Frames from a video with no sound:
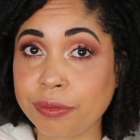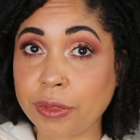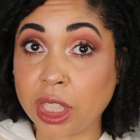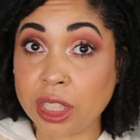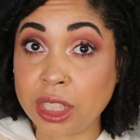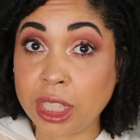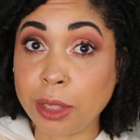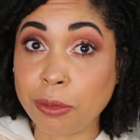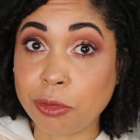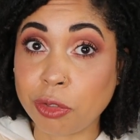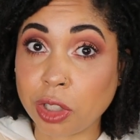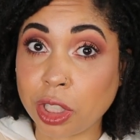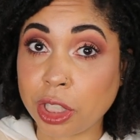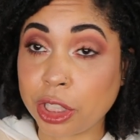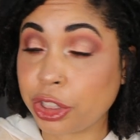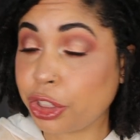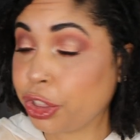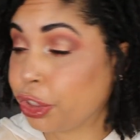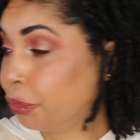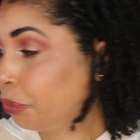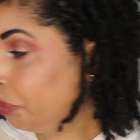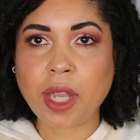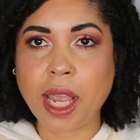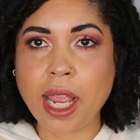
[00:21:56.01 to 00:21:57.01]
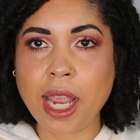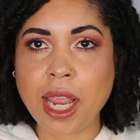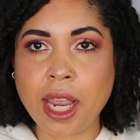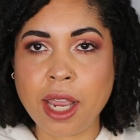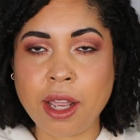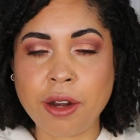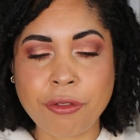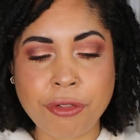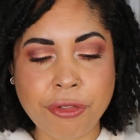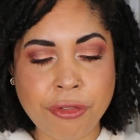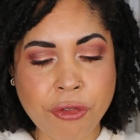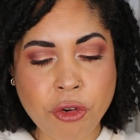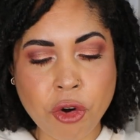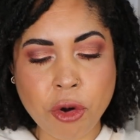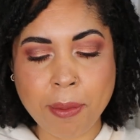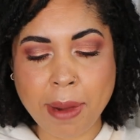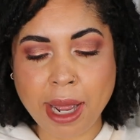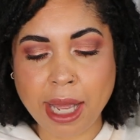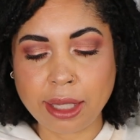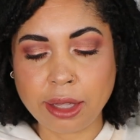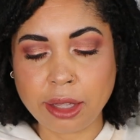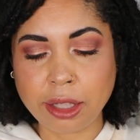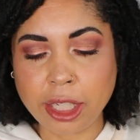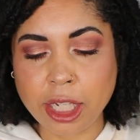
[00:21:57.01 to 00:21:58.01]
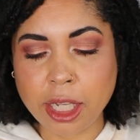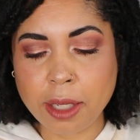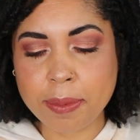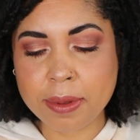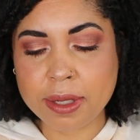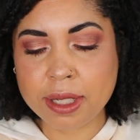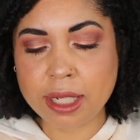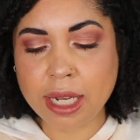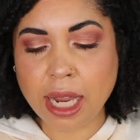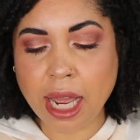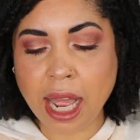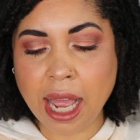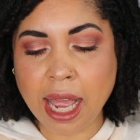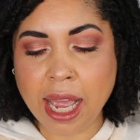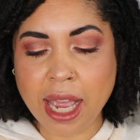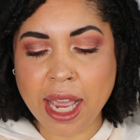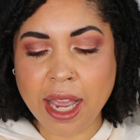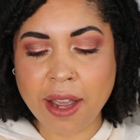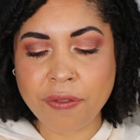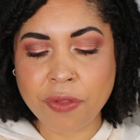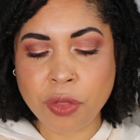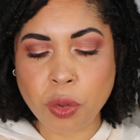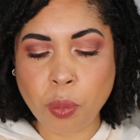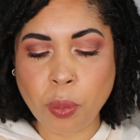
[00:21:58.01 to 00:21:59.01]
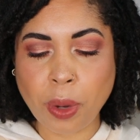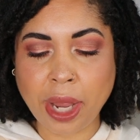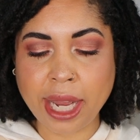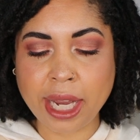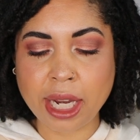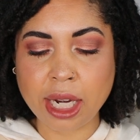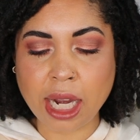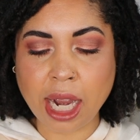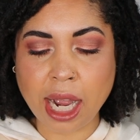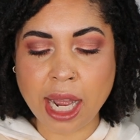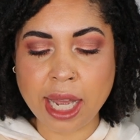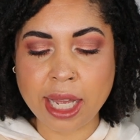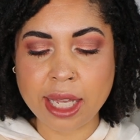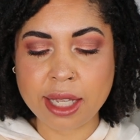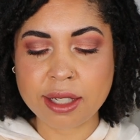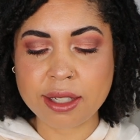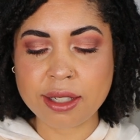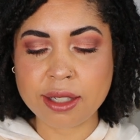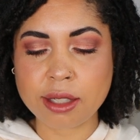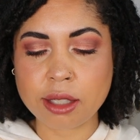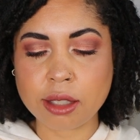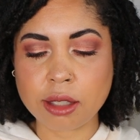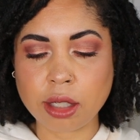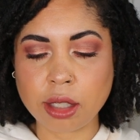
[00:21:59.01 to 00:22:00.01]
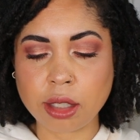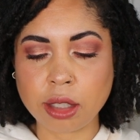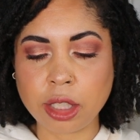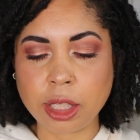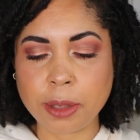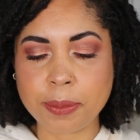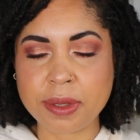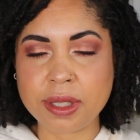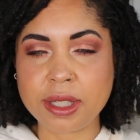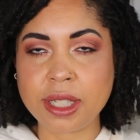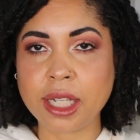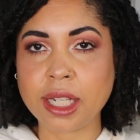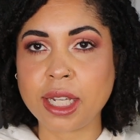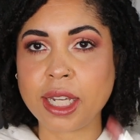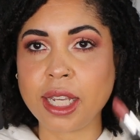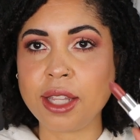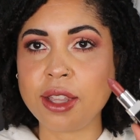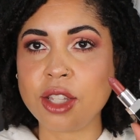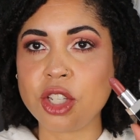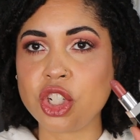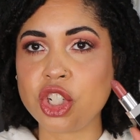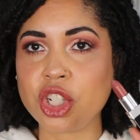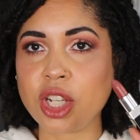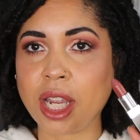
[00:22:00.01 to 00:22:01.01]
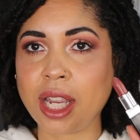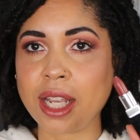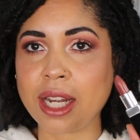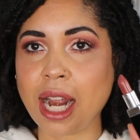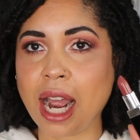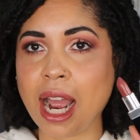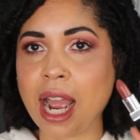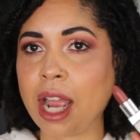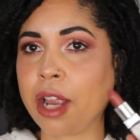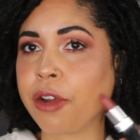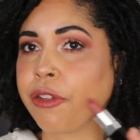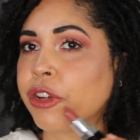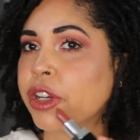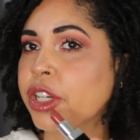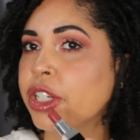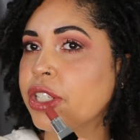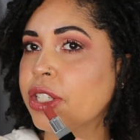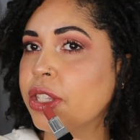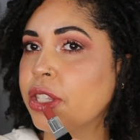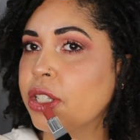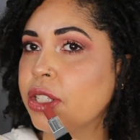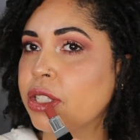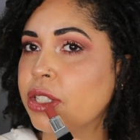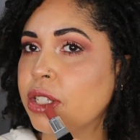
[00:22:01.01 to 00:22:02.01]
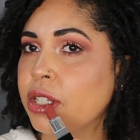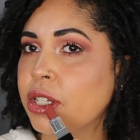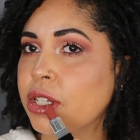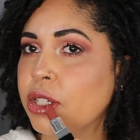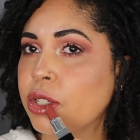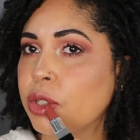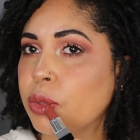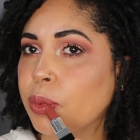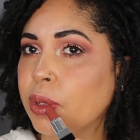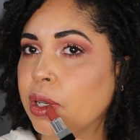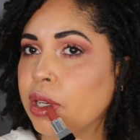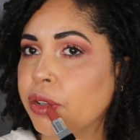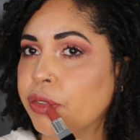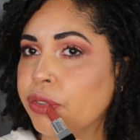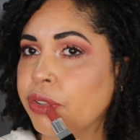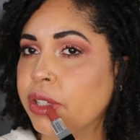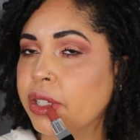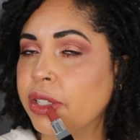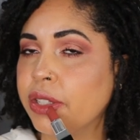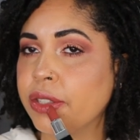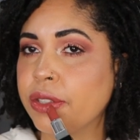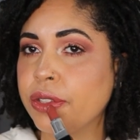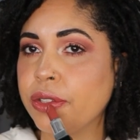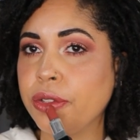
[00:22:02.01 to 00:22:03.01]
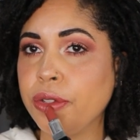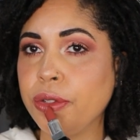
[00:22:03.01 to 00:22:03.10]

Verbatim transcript: a deep flush. And for my lips, I have the Wayne Goss lipstick in the shade Irish. This is one of his